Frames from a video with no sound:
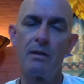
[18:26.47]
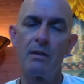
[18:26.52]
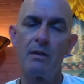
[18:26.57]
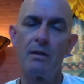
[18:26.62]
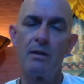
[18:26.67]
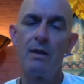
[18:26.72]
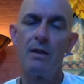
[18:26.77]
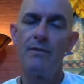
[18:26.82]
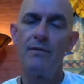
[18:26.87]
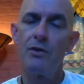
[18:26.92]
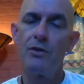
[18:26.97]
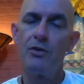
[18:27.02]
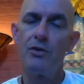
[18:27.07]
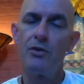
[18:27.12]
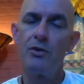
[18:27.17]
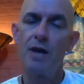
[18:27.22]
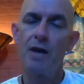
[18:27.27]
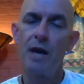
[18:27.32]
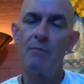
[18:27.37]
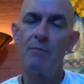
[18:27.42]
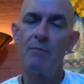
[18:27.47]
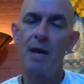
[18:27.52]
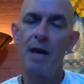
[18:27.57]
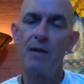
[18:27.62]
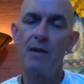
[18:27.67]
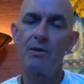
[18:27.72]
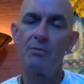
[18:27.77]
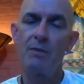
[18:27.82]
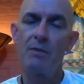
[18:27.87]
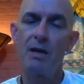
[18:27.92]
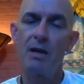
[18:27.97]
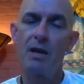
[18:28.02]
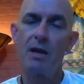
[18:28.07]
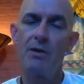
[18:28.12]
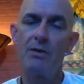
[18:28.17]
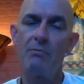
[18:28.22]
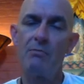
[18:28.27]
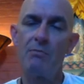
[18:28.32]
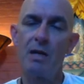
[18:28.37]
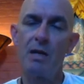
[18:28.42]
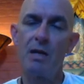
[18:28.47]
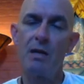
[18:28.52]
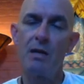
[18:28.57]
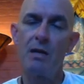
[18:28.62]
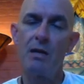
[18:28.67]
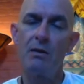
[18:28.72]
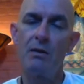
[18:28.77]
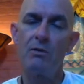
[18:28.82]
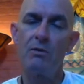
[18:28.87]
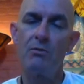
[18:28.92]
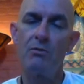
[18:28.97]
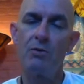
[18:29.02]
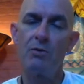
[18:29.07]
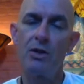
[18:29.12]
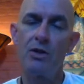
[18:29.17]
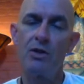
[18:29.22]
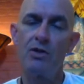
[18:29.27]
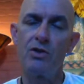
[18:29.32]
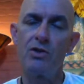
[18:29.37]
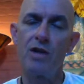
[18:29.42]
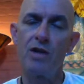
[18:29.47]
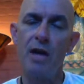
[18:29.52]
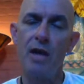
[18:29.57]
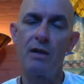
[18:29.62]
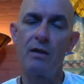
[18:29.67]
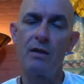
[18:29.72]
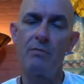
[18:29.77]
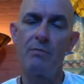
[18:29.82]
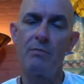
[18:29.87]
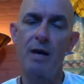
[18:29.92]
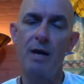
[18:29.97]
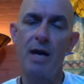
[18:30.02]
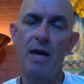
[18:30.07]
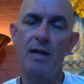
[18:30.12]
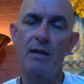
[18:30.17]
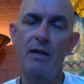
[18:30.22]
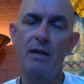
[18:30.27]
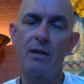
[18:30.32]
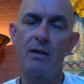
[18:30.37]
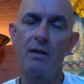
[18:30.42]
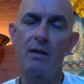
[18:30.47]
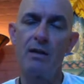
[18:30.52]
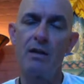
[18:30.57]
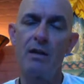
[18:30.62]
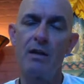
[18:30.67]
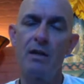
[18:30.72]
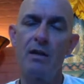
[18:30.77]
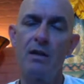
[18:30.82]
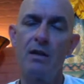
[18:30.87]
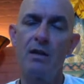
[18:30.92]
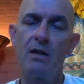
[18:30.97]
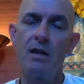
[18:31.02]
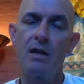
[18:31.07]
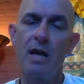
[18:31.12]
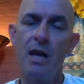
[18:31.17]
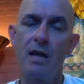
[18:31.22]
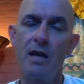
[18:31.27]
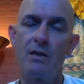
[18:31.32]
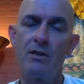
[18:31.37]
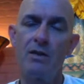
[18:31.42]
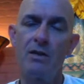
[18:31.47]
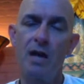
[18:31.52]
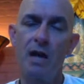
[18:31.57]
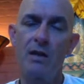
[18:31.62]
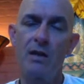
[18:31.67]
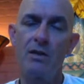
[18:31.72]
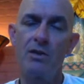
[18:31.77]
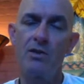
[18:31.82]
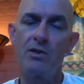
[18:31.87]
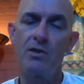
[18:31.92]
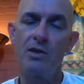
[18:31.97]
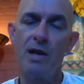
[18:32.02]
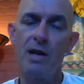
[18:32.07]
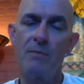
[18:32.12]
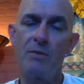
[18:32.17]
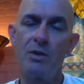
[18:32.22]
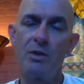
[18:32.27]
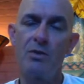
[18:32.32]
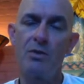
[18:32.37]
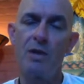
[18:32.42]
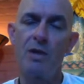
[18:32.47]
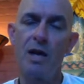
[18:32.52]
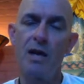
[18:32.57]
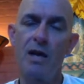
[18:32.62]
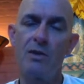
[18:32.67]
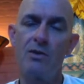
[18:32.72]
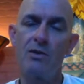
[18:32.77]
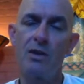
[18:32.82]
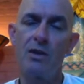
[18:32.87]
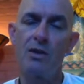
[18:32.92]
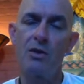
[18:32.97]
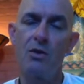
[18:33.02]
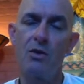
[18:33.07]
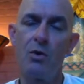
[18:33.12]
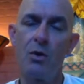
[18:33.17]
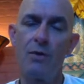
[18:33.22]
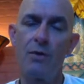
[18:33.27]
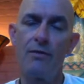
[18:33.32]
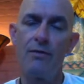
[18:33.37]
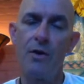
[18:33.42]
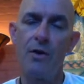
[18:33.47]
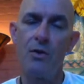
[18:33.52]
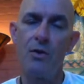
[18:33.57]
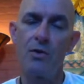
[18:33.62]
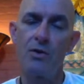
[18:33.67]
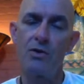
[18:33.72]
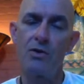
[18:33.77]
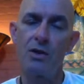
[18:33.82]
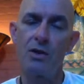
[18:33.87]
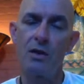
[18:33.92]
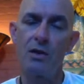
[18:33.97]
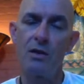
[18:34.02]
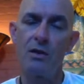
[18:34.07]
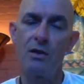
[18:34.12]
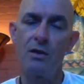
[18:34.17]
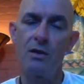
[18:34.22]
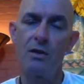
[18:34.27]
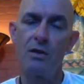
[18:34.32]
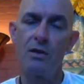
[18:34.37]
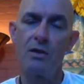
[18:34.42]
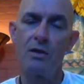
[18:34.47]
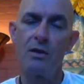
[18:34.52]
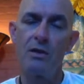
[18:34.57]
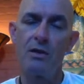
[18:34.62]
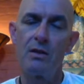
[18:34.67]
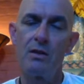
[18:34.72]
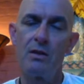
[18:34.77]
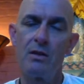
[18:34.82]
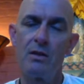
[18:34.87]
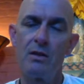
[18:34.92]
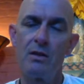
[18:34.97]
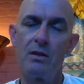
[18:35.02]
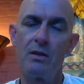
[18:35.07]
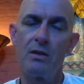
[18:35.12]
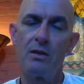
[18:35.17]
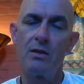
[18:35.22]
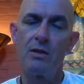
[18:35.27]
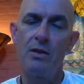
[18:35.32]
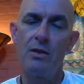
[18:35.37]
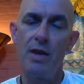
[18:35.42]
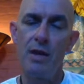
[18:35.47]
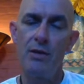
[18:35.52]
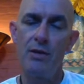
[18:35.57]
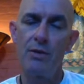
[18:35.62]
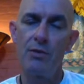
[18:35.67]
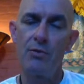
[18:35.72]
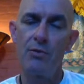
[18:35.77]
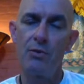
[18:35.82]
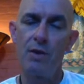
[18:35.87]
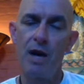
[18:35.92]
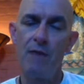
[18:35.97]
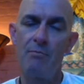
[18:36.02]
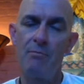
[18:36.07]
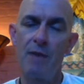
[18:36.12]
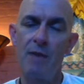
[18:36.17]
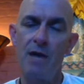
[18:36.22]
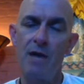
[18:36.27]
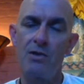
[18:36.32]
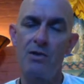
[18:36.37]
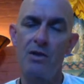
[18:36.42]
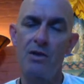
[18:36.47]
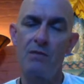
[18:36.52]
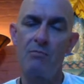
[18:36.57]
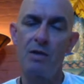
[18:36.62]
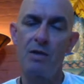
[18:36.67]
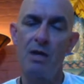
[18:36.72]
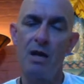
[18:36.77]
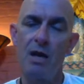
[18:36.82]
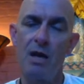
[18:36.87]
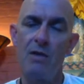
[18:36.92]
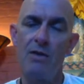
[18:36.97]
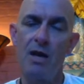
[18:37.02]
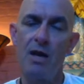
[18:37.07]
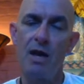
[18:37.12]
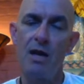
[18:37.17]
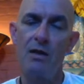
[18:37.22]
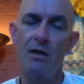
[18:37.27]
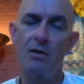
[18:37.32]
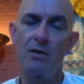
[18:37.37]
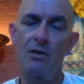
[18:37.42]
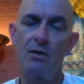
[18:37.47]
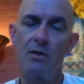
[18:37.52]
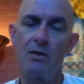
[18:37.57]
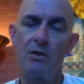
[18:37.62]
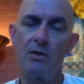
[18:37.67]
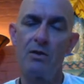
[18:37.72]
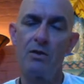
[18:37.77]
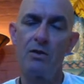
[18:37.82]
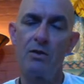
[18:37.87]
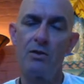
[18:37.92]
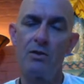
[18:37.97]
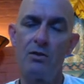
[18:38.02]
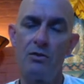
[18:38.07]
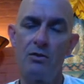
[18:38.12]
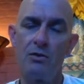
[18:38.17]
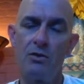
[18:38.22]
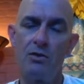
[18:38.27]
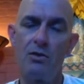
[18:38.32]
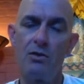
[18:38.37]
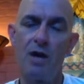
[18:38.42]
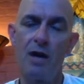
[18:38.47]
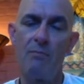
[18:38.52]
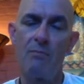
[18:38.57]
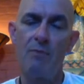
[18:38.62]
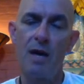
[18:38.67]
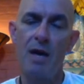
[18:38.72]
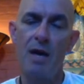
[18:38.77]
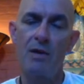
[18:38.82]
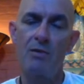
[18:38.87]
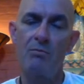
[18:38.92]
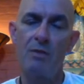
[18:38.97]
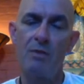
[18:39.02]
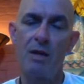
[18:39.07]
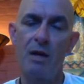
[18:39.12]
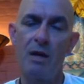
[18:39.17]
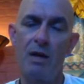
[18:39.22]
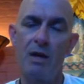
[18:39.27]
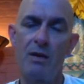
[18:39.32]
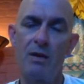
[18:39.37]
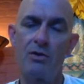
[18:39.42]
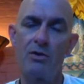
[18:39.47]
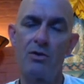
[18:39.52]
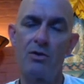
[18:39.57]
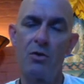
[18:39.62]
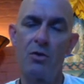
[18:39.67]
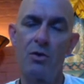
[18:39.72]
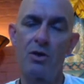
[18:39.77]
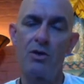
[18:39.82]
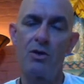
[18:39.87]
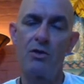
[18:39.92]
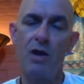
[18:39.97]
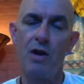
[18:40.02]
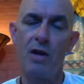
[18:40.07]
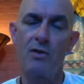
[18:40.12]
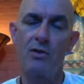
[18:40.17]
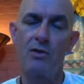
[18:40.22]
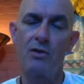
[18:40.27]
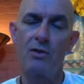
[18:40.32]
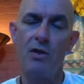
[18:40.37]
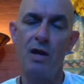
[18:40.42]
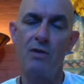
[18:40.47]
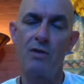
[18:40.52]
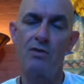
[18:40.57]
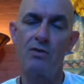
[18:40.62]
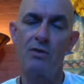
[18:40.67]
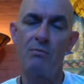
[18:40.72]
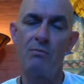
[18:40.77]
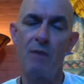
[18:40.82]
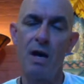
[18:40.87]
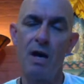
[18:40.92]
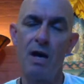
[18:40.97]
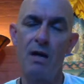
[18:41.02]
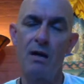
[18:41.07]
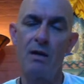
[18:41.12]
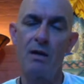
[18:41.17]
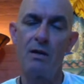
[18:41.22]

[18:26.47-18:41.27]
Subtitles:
If you do not pass beyond the meaning, which is not abiding, and not conceptualizing or focusing, then through not passing beyond that, you do not pass beyond or transgress samaya.